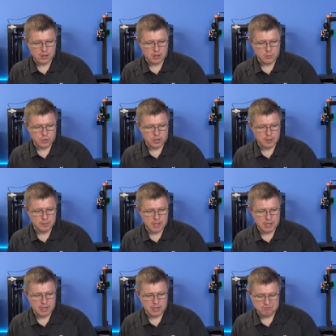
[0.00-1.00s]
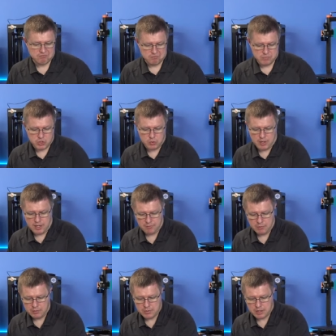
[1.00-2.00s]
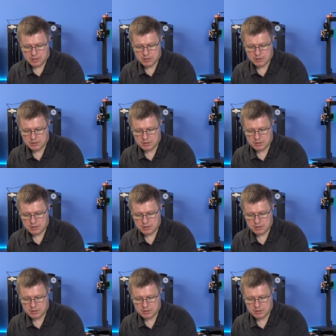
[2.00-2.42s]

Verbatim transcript: And we're going to make it two and a half millimeters.